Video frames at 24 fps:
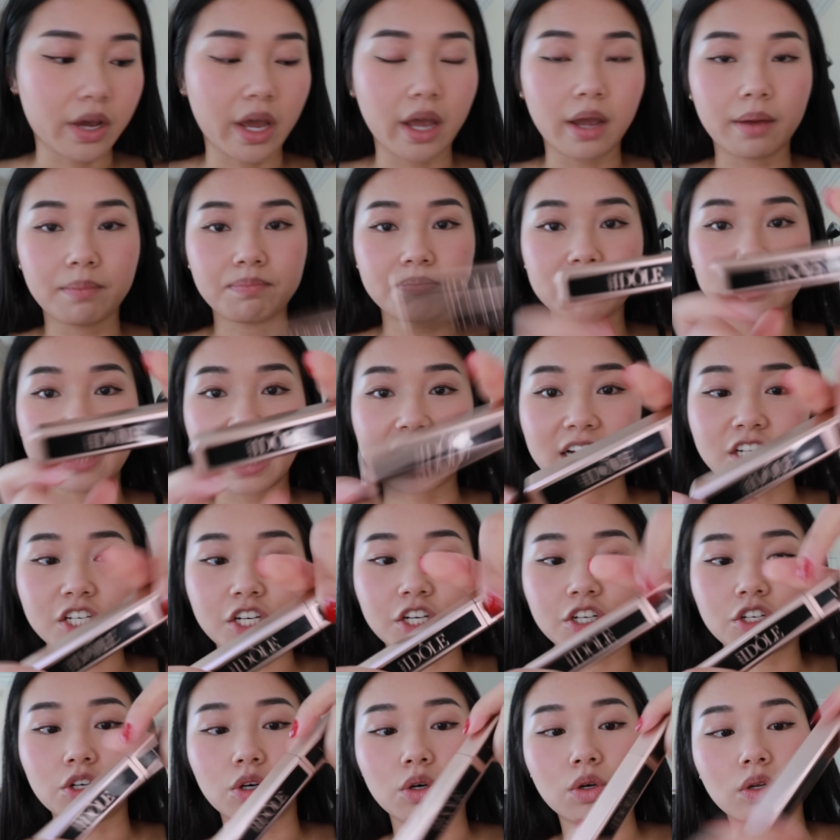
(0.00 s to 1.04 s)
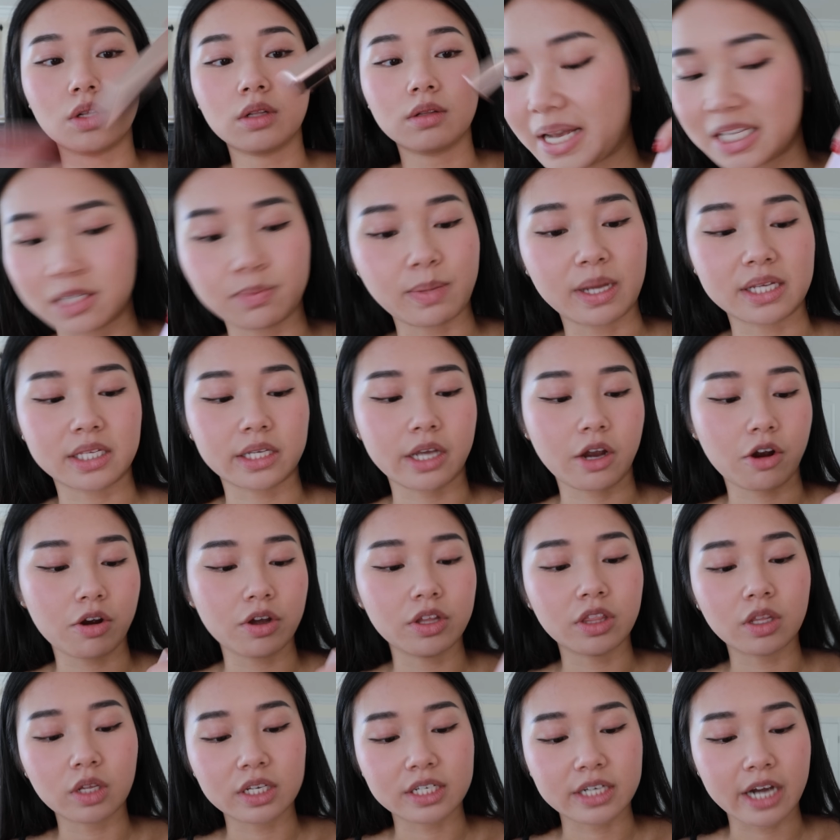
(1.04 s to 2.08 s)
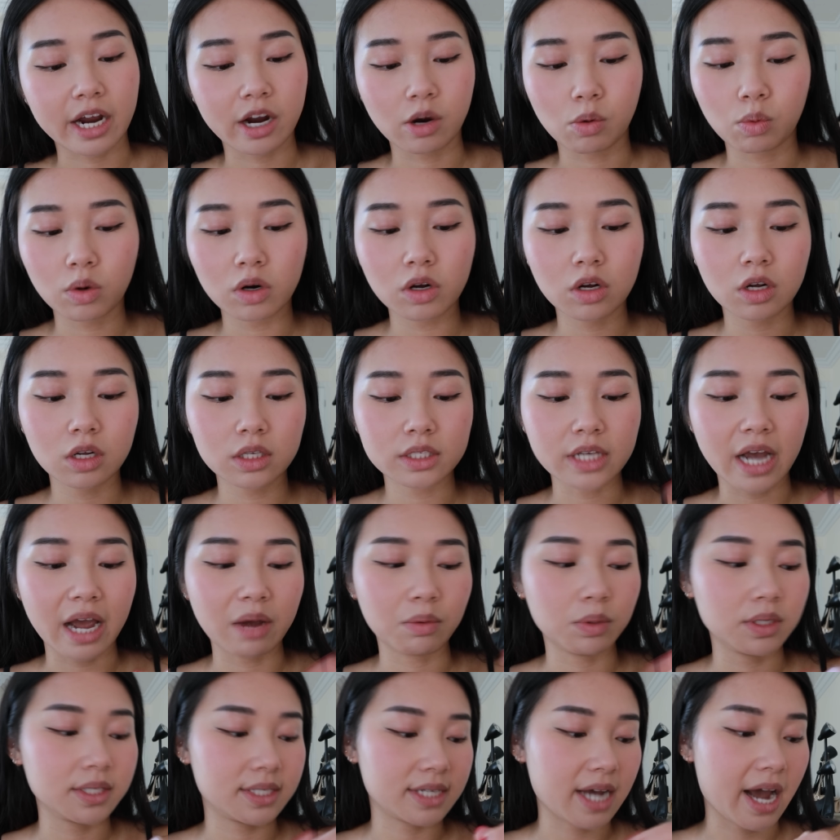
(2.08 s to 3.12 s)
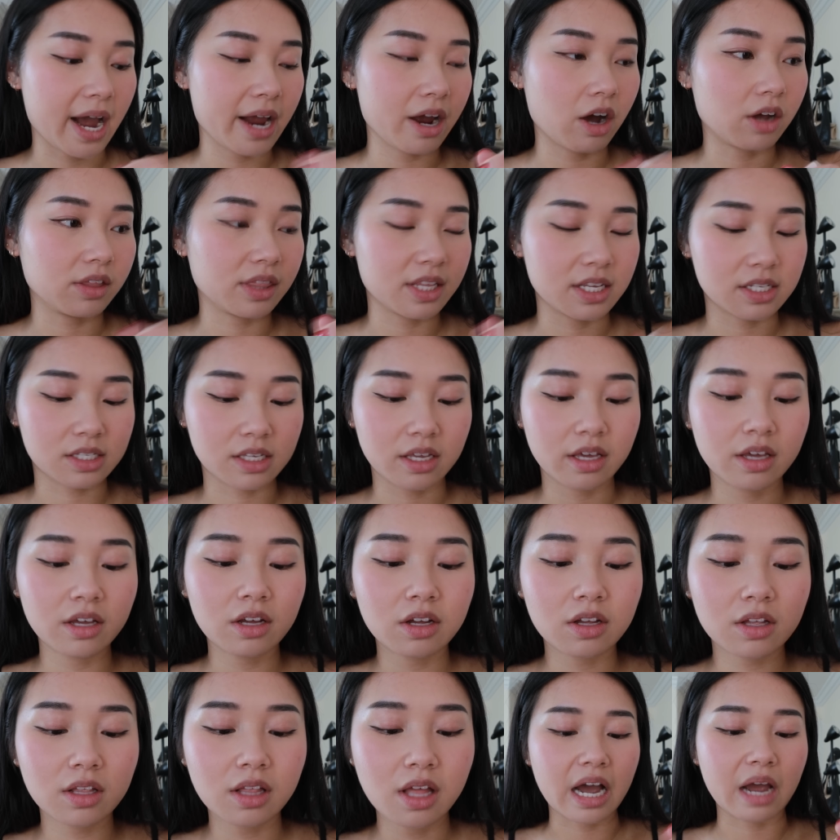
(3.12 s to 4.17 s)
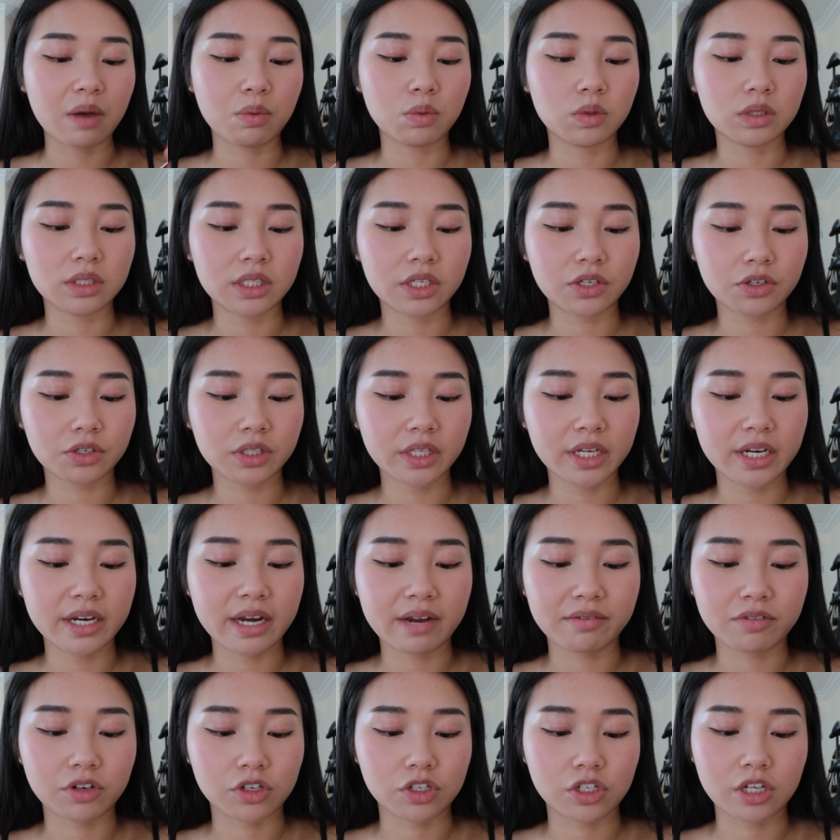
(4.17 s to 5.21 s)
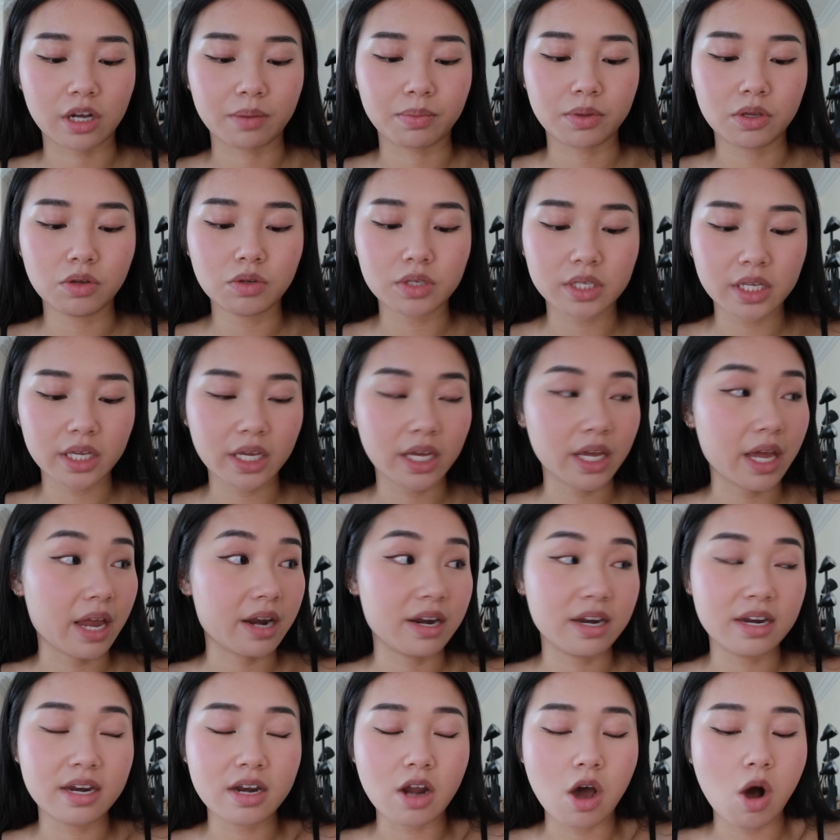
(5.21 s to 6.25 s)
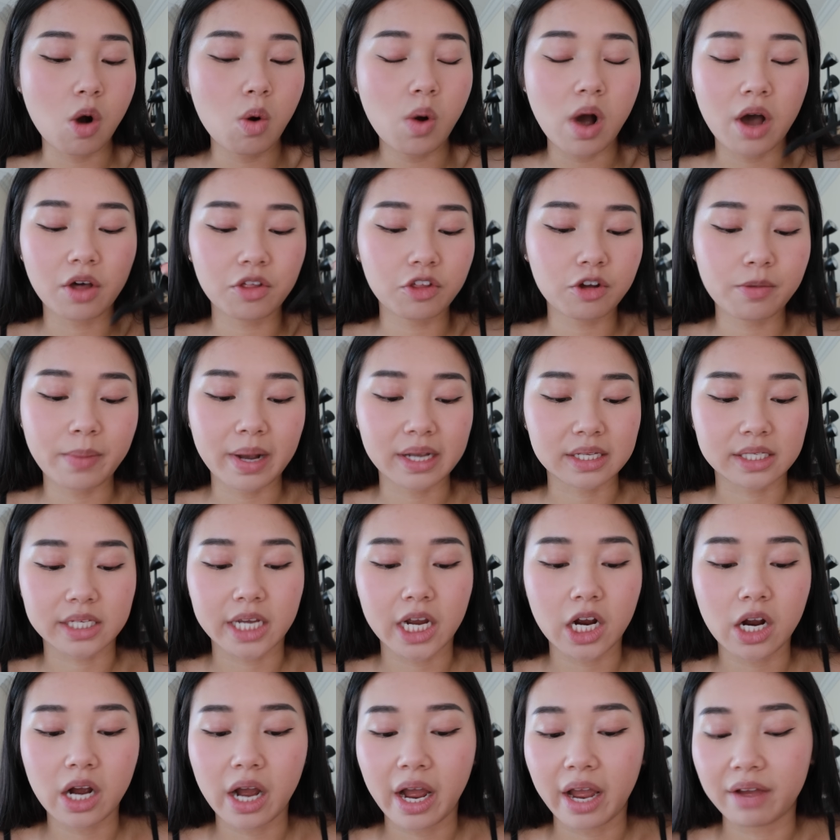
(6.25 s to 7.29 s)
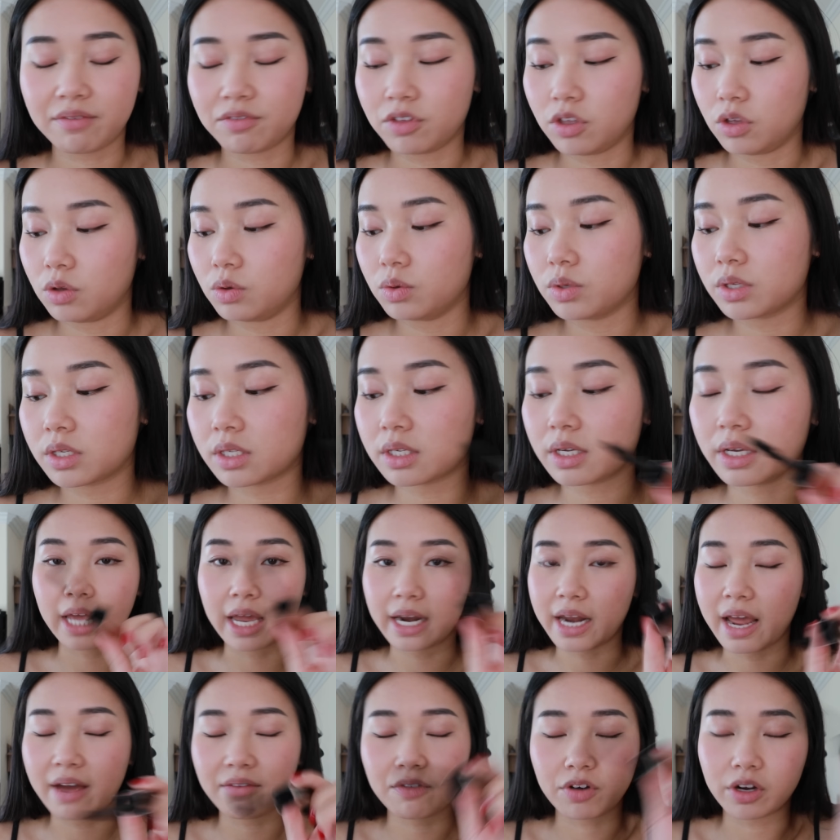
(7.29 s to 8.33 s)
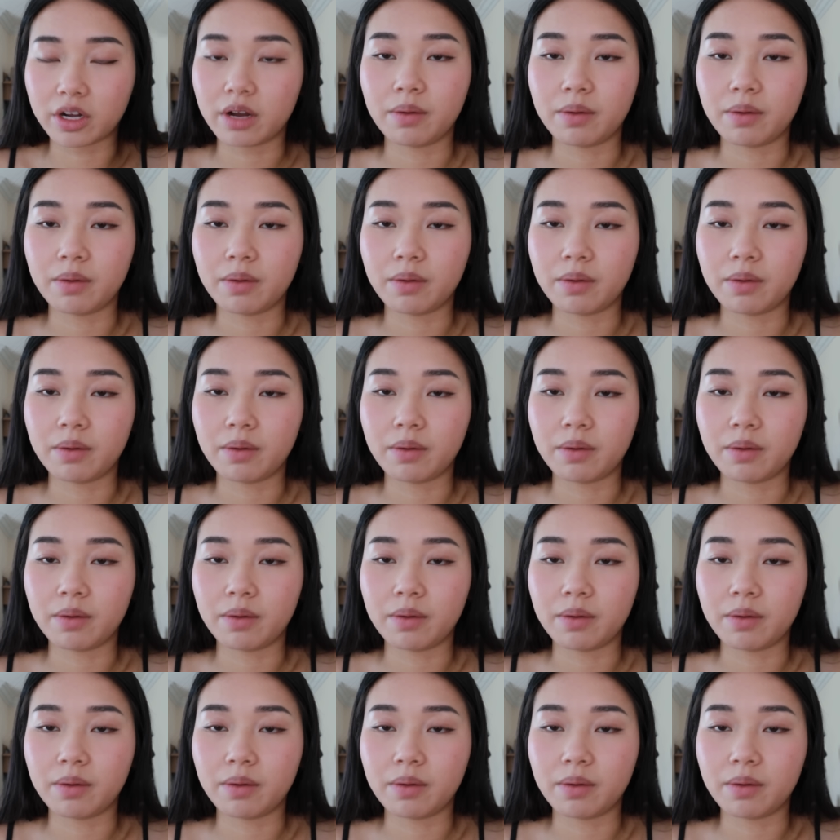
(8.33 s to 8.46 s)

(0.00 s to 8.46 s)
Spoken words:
Okay, Lashy Dole, best mascara in the entire world. I will die on this hill. I will literally never stop using it. No other mascara I have used can ever